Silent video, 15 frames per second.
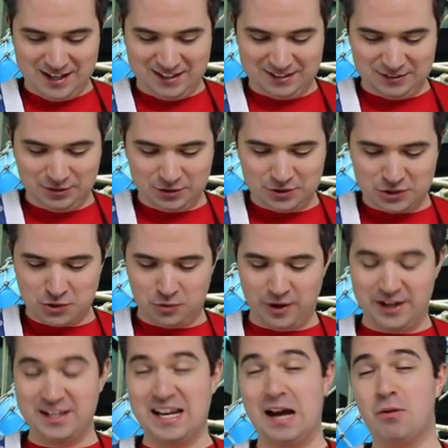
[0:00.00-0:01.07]
It looks
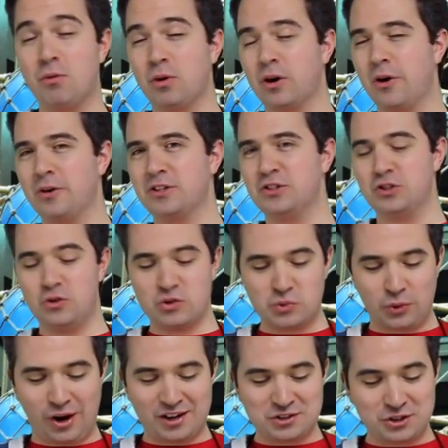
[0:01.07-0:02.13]
great. Now what we're going to do is
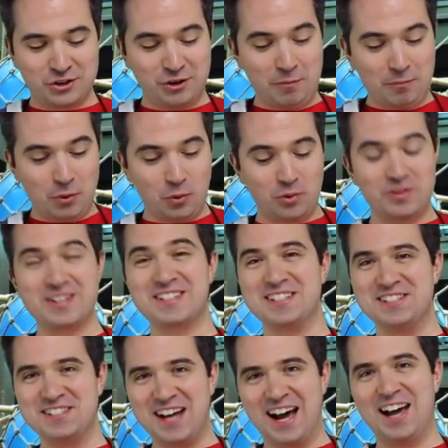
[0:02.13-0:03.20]
we're actually gonna pour this
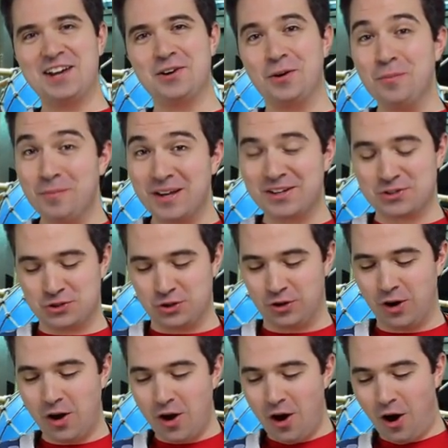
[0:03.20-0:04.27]
entire
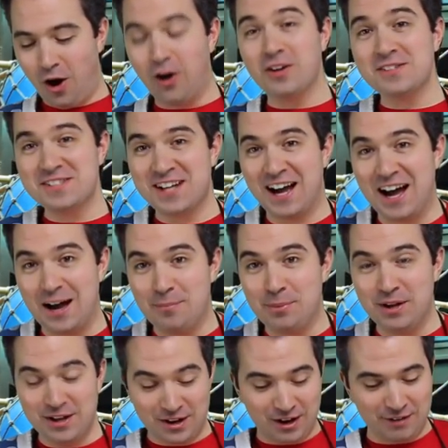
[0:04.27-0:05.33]
mixture on
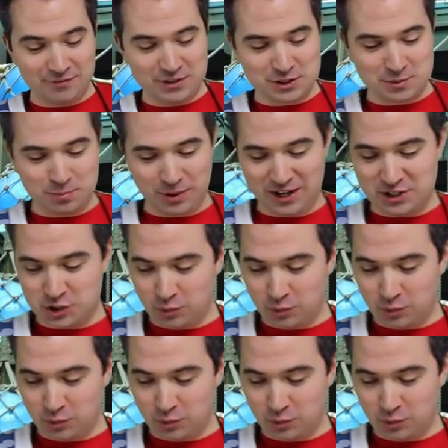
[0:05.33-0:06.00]
top of this bread.